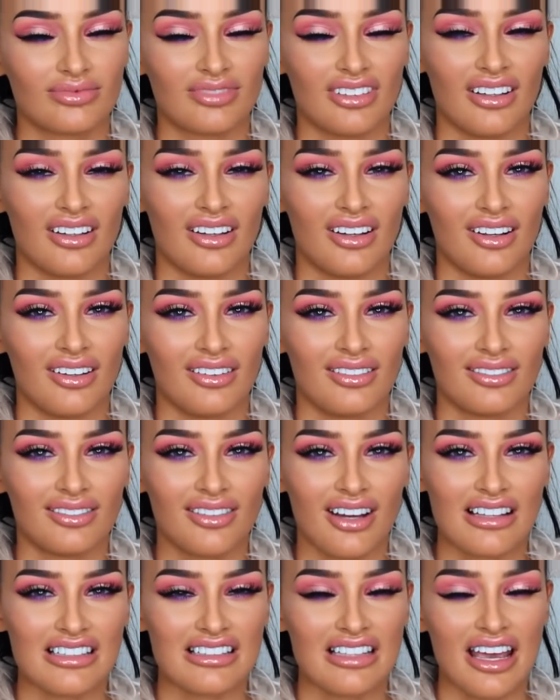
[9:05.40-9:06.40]
you know,
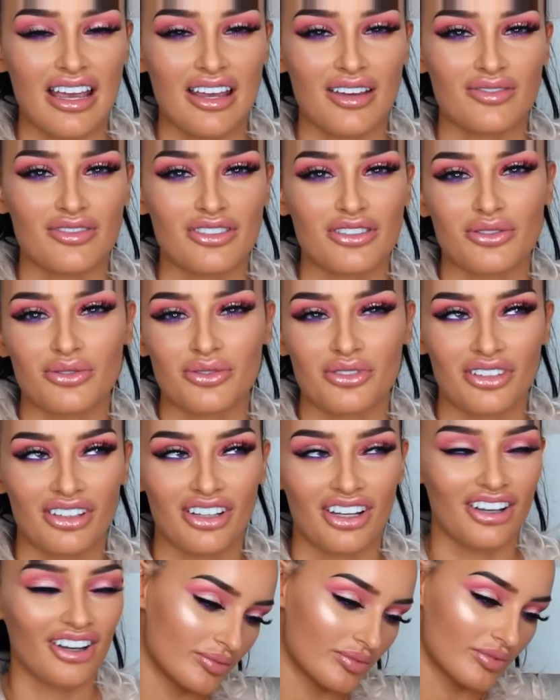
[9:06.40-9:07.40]
I saved, it's all
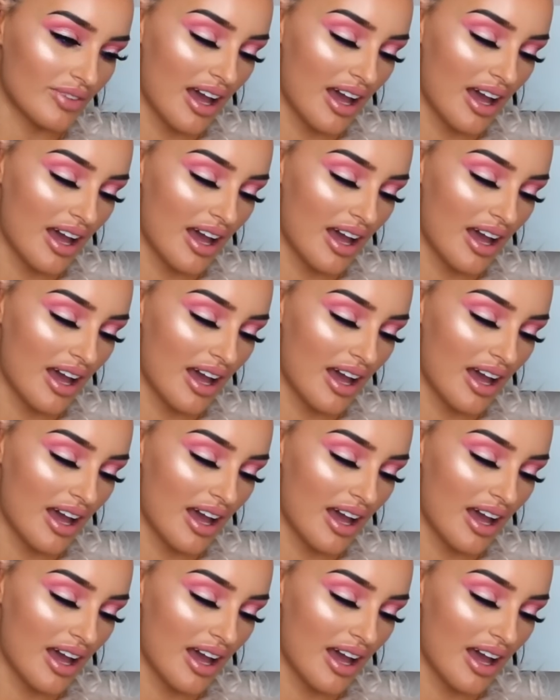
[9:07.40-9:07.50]
good.